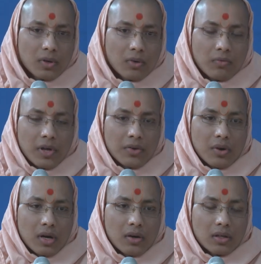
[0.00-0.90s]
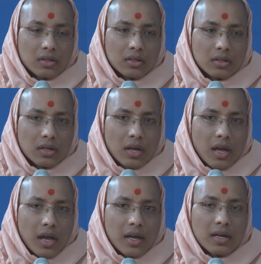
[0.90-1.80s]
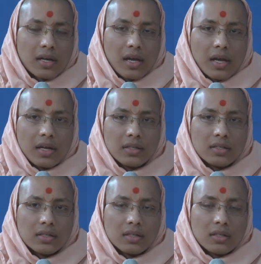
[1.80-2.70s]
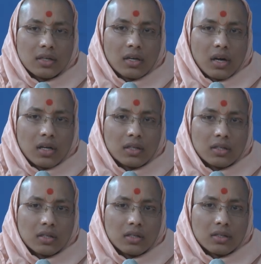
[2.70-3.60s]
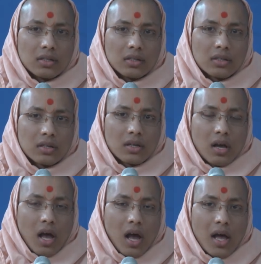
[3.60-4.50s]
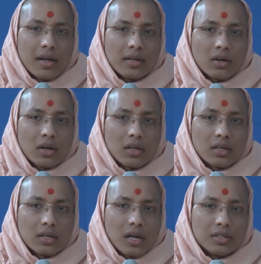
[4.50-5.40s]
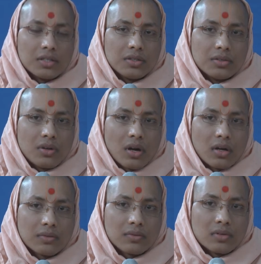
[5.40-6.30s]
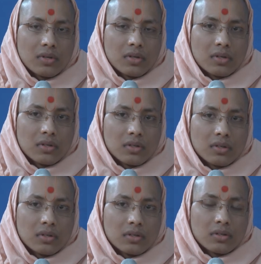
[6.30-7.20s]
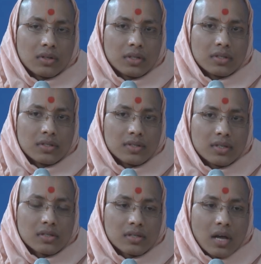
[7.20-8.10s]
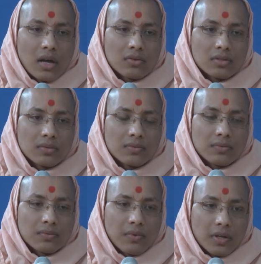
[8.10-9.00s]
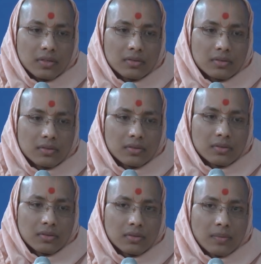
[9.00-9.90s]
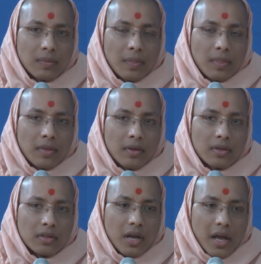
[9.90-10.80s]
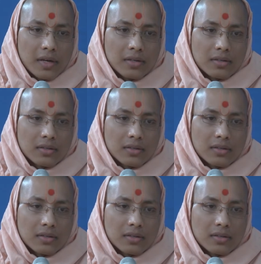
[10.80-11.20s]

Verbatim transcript: when you are on the air and on the height or altitude of 36,000 feet in the air.